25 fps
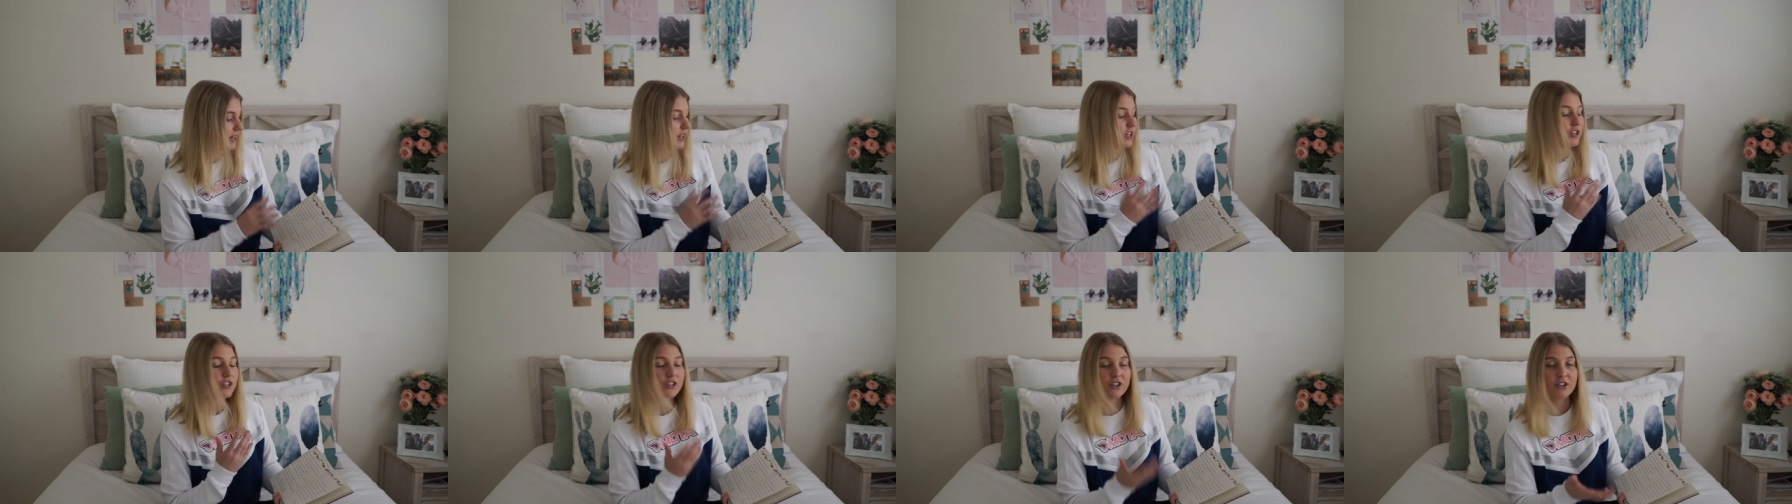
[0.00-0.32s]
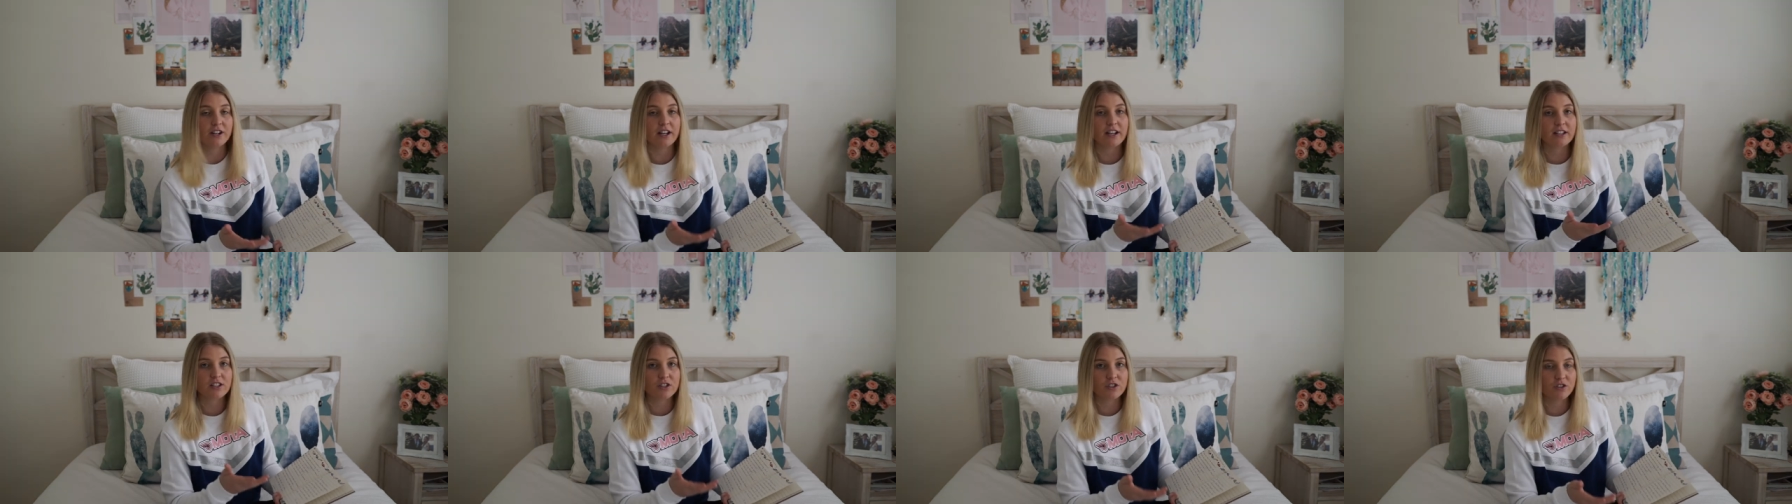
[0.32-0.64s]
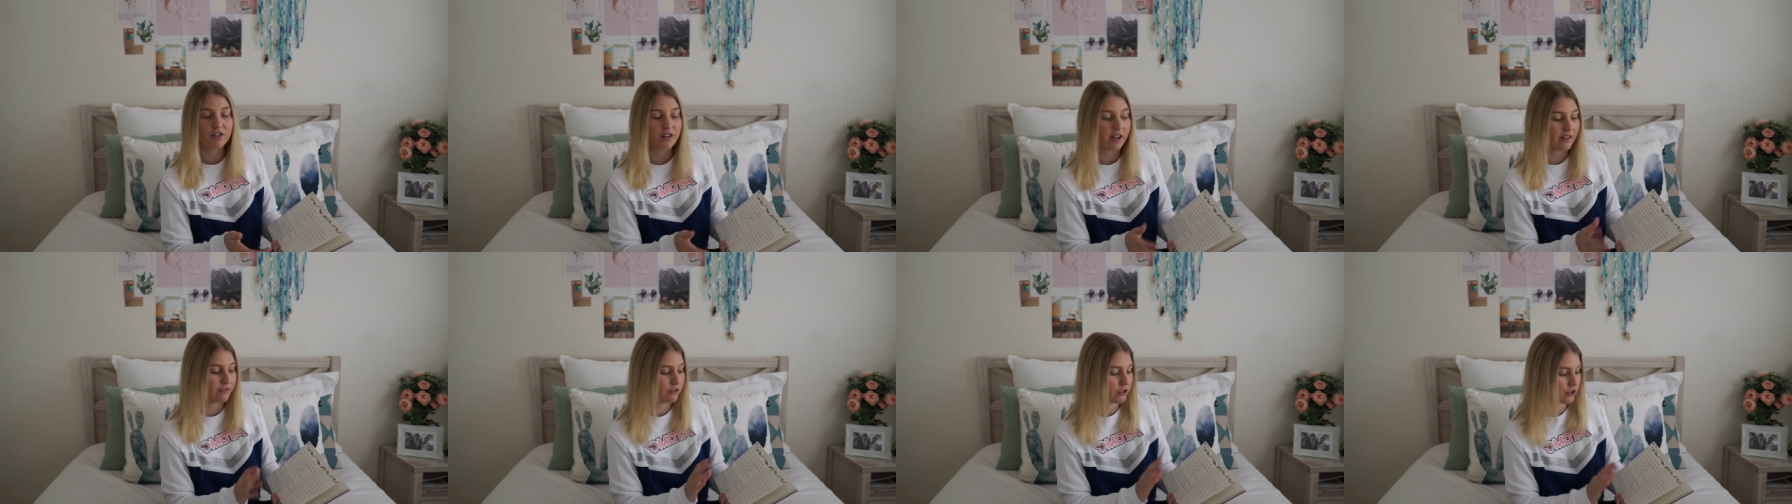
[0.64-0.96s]
So next to
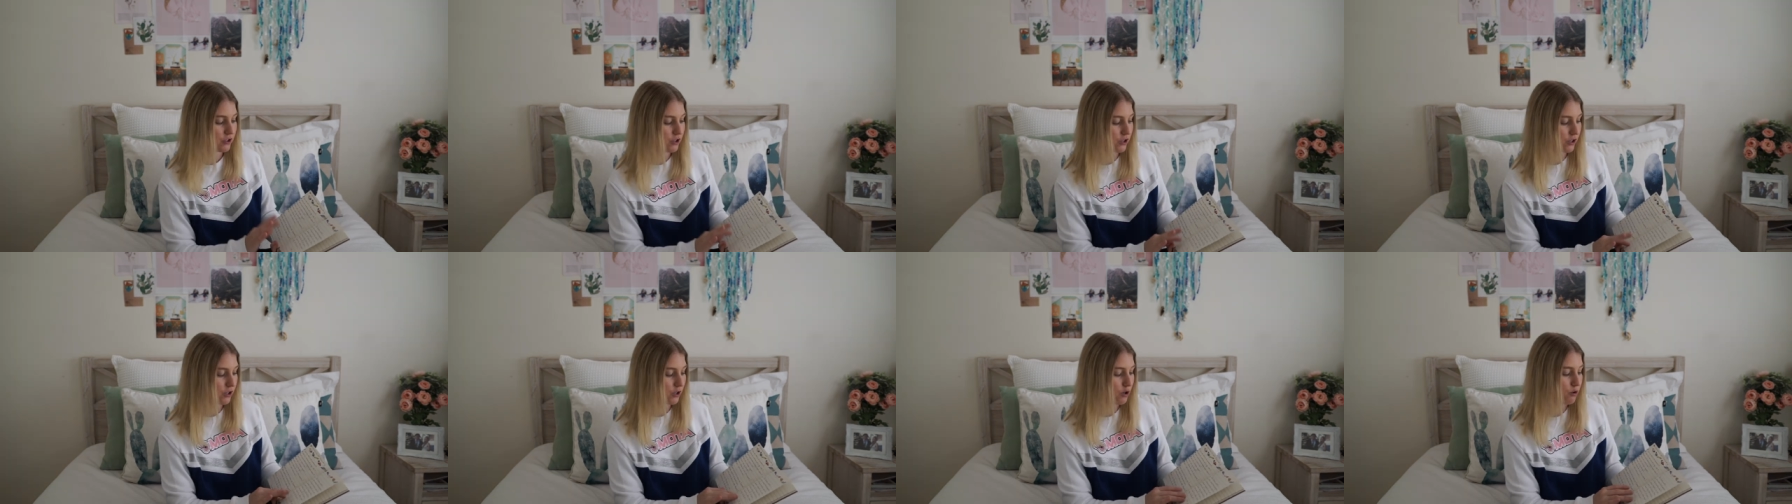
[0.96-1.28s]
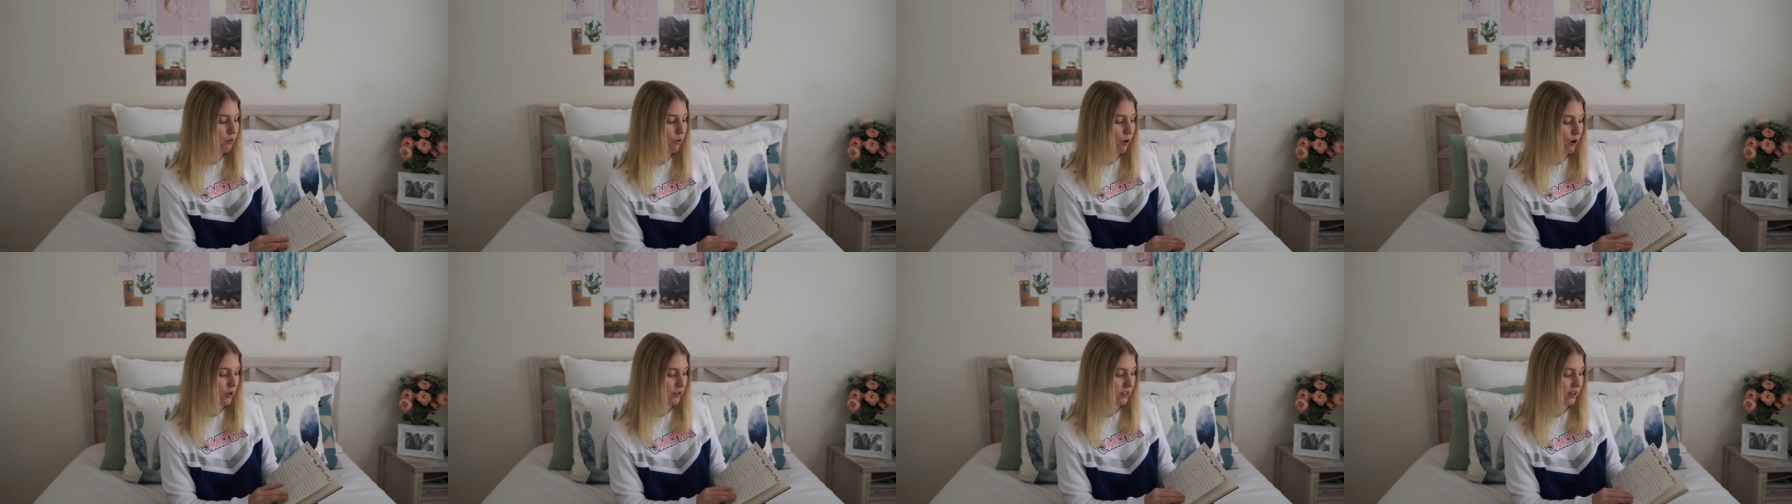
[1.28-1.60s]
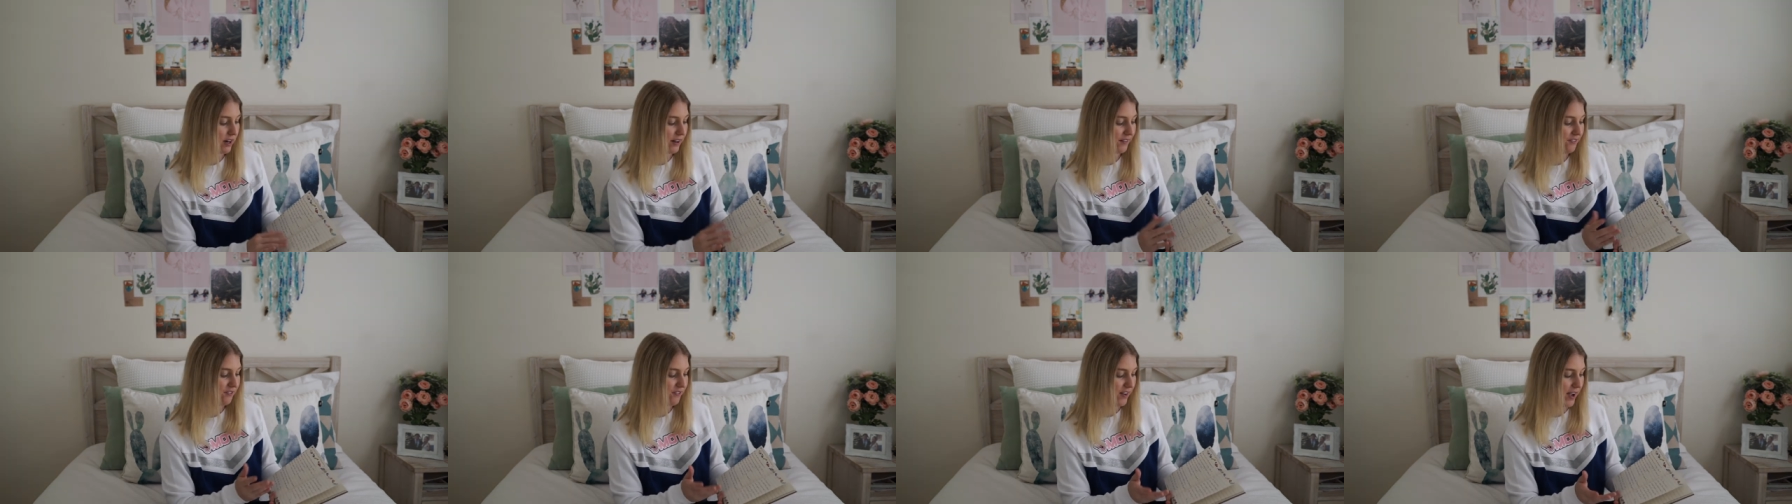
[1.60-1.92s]
it, I've just got a quote that
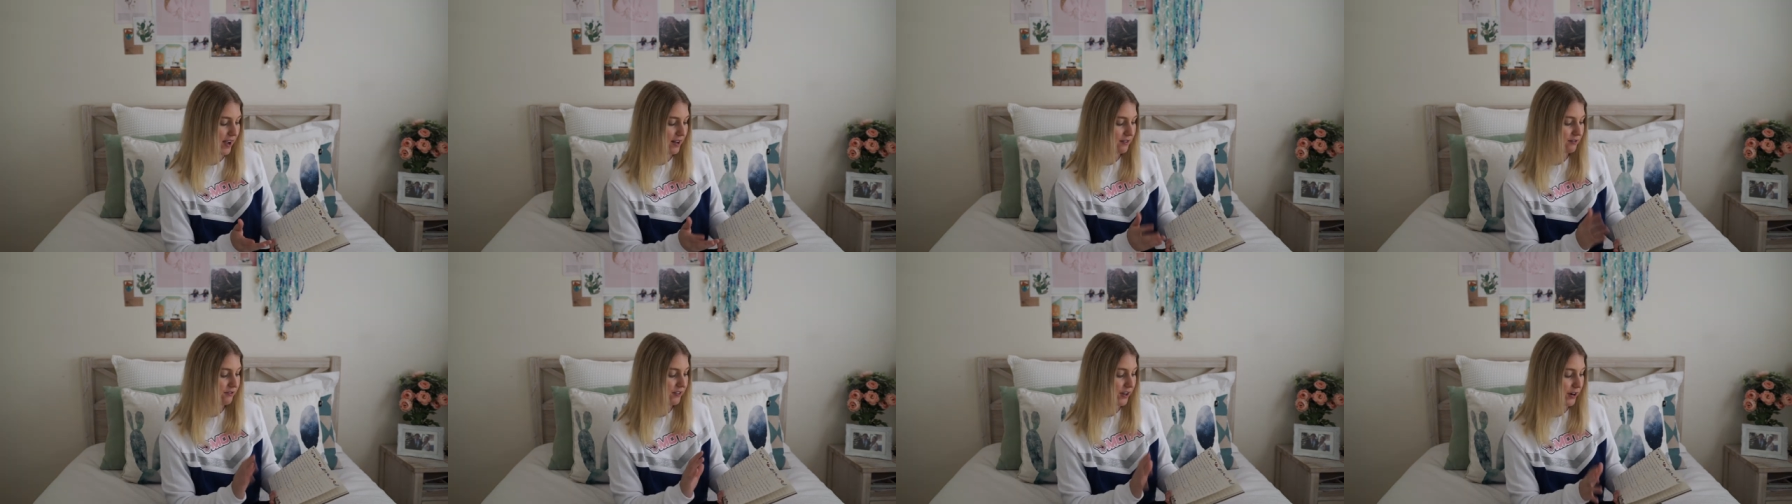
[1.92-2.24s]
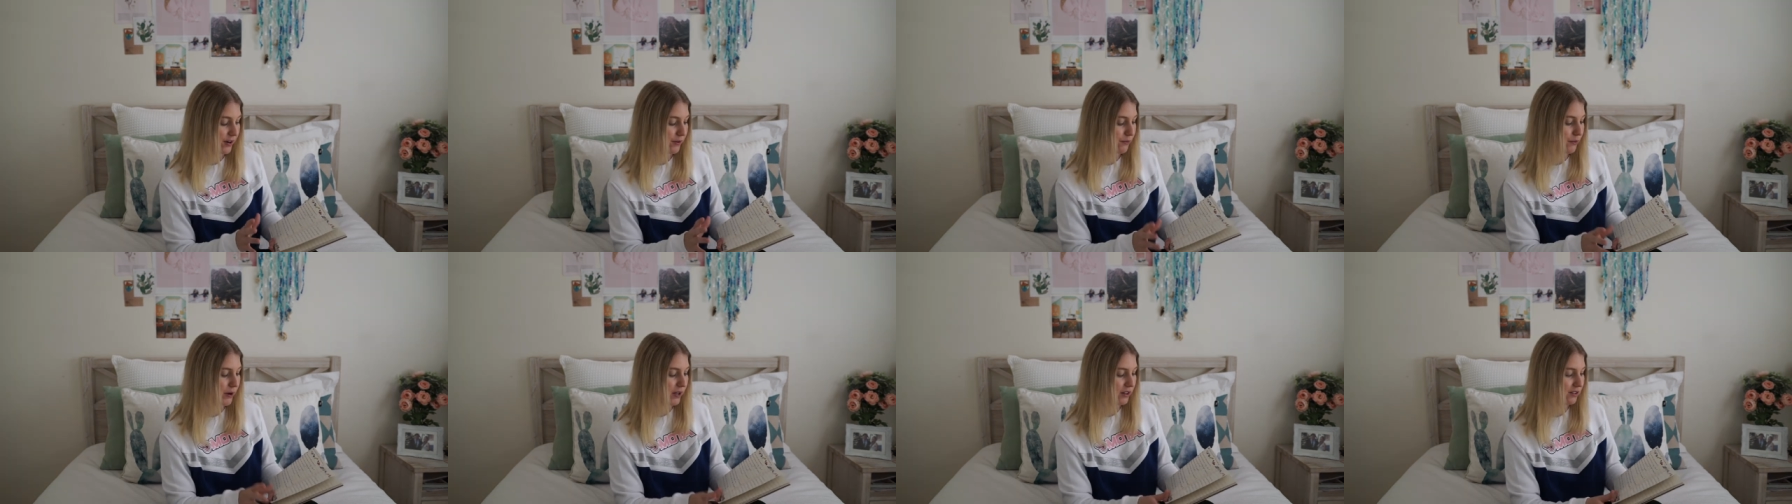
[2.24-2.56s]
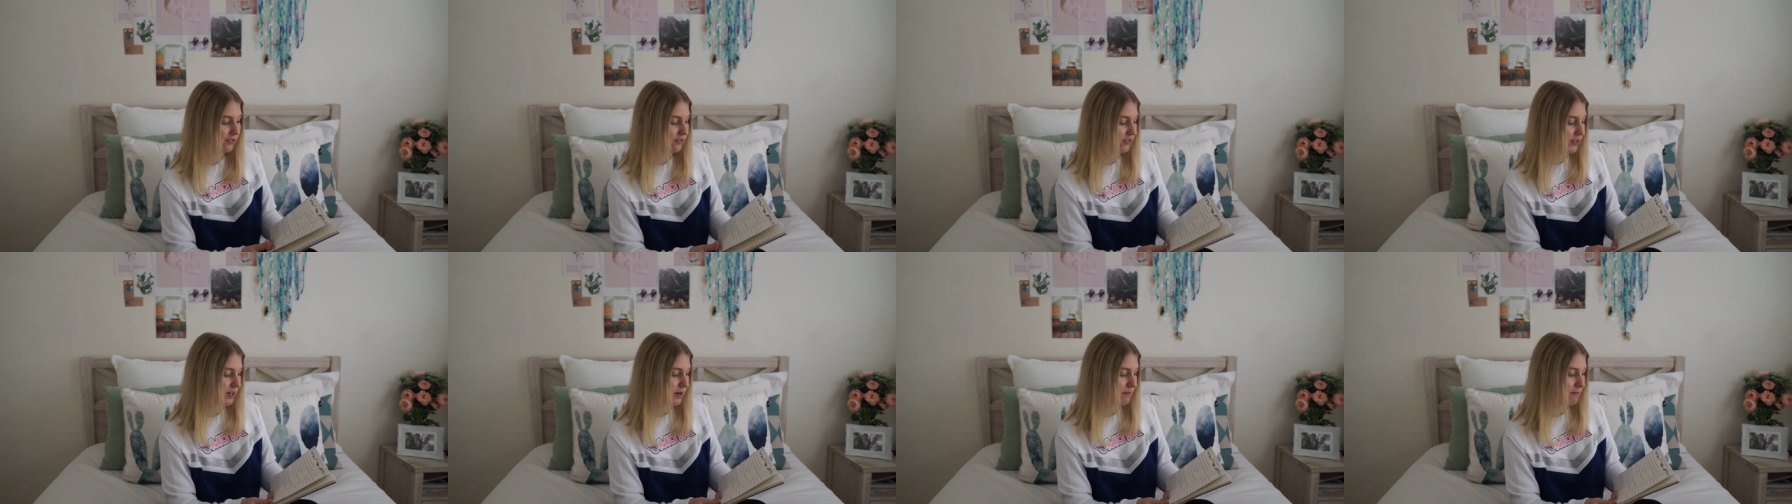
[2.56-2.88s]
I found very
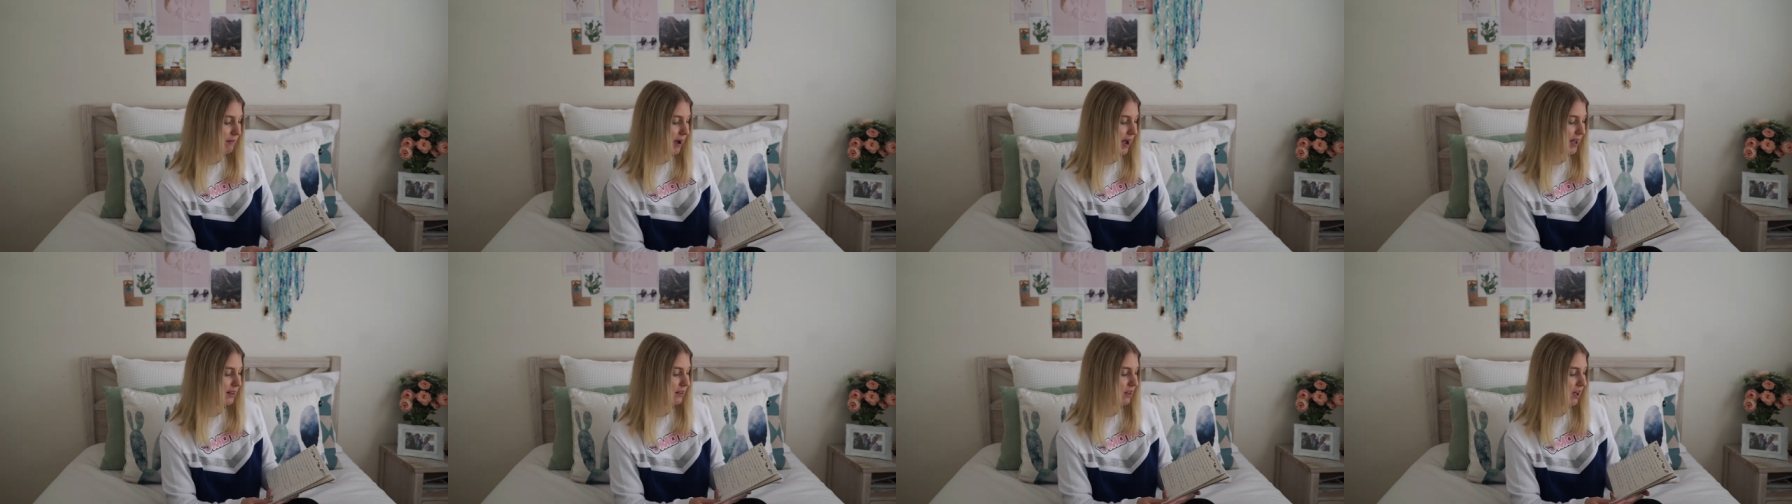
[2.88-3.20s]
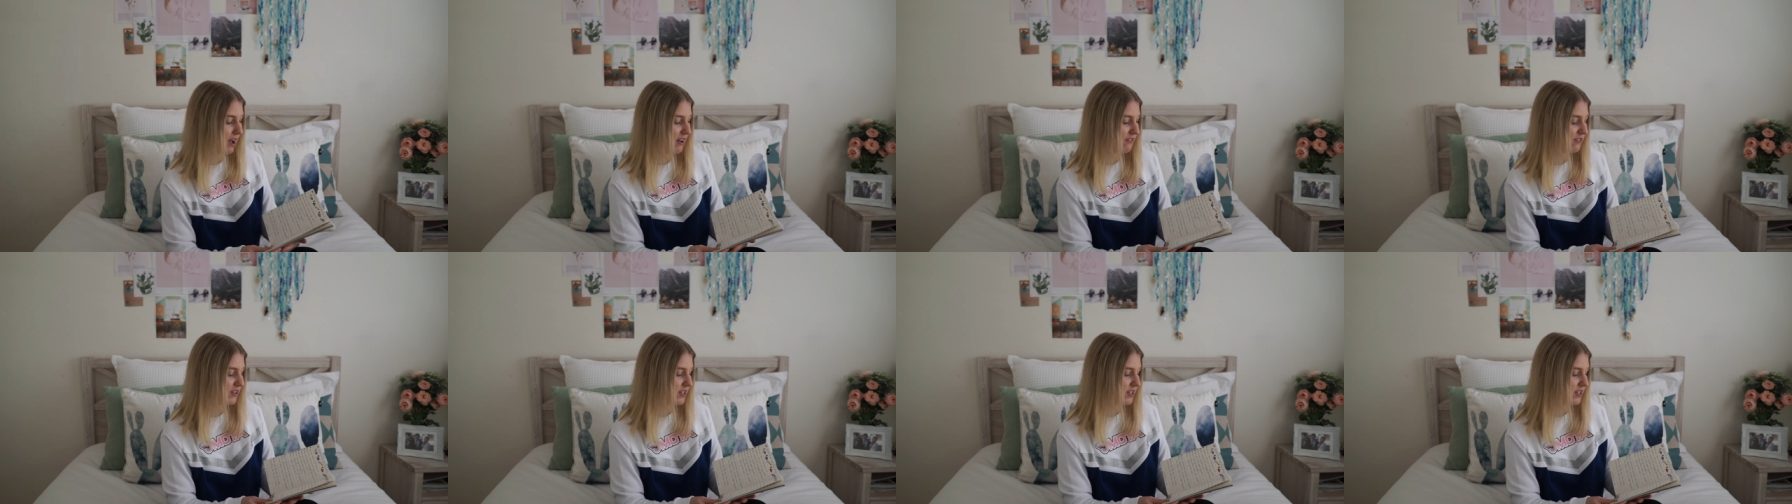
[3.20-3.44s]
relevant in my life.